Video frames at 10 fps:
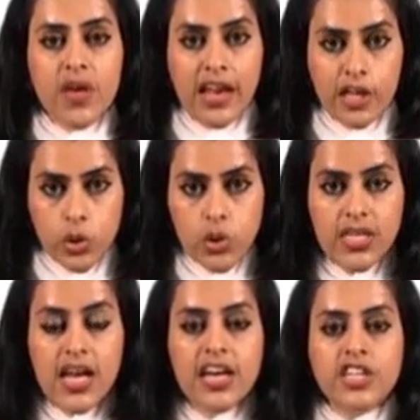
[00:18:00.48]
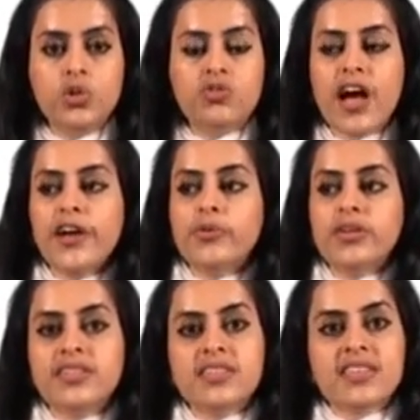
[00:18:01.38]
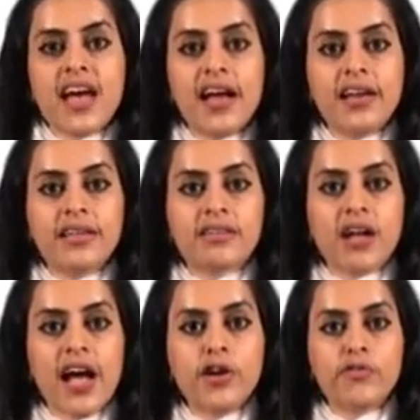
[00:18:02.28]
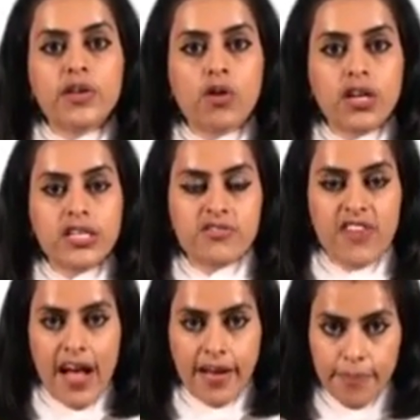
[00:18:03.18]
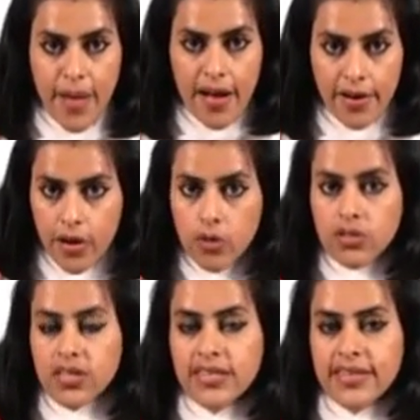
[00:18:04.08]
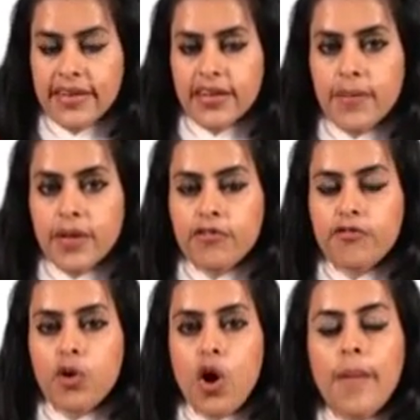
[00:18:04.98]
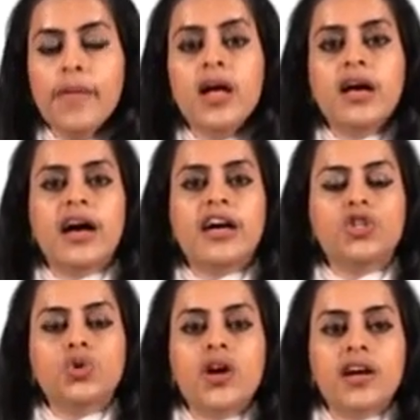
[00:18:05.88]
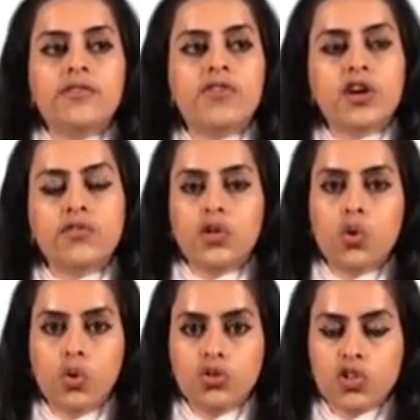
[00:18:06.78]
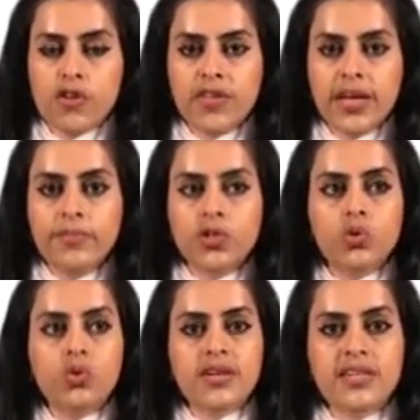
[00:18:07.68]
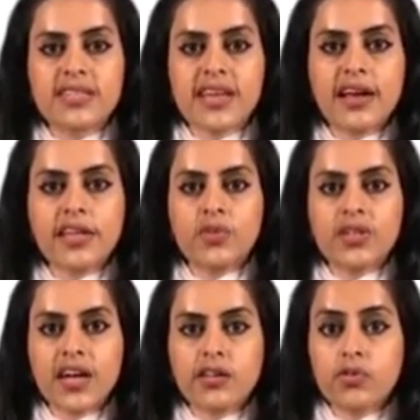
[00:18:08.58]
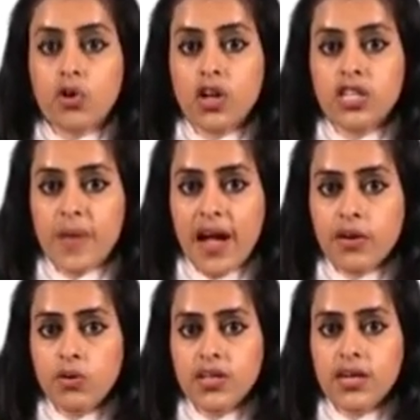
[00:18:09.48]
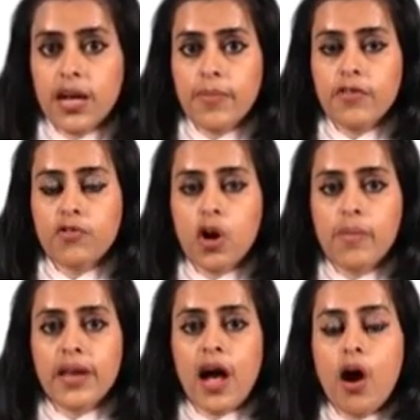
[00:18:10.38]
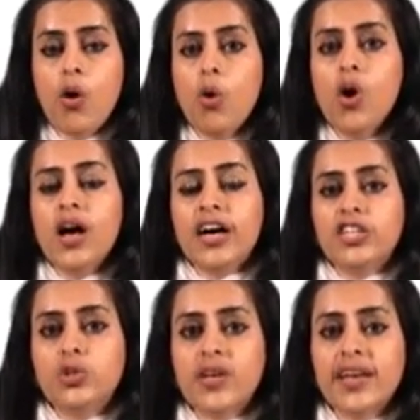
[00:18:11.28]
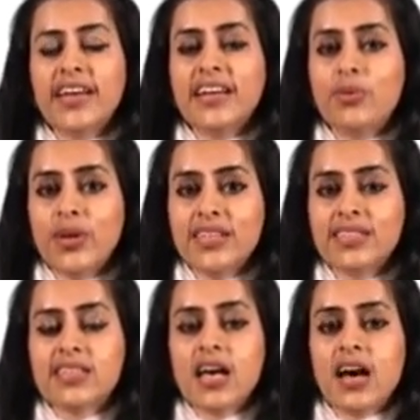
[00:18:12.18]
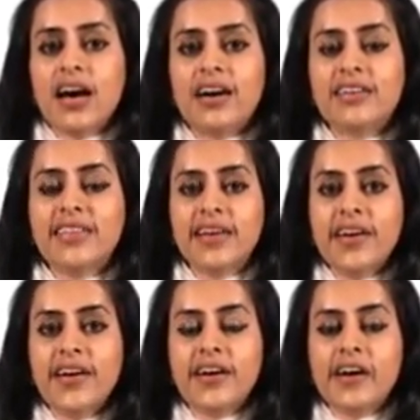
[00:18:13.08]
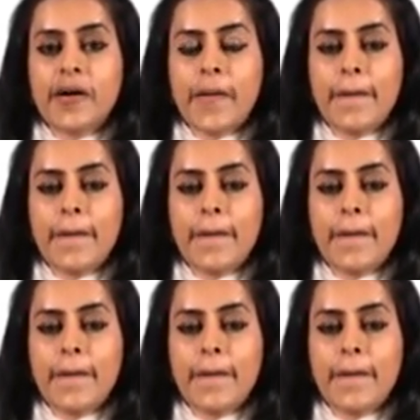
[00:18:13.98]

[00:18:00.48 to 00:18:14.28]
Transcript: is valued. You try to understand the kind of the knowledge background that they are coming from. You are one of the host of them. You understand that what kind of knowledge background they are coming from, and how you can address their